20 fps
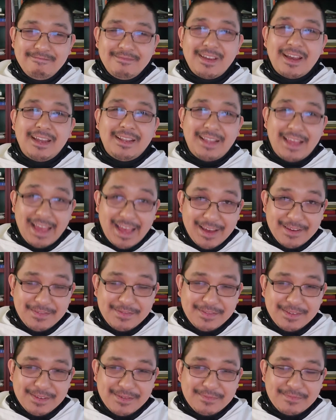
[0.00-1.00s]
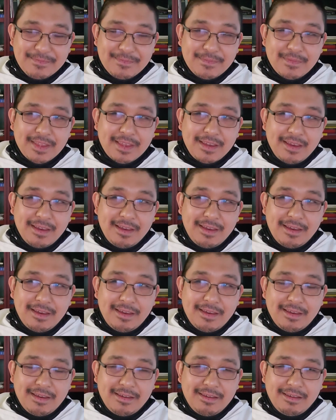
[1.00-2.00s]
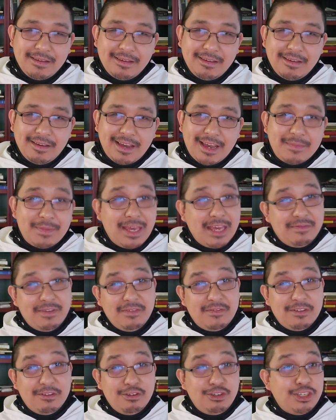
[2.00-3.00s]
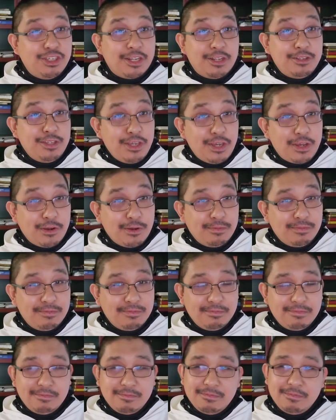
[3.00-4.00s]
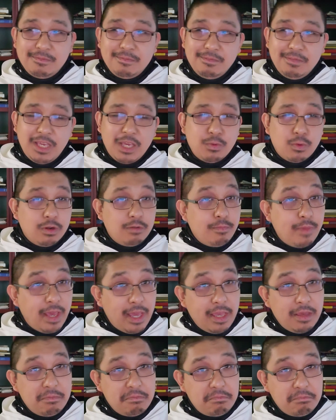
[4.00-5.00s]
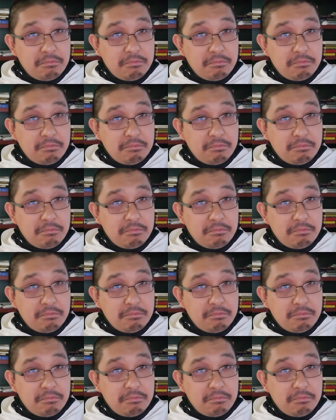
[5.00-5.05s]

I laughed. I may have even shed a tear, keyword may.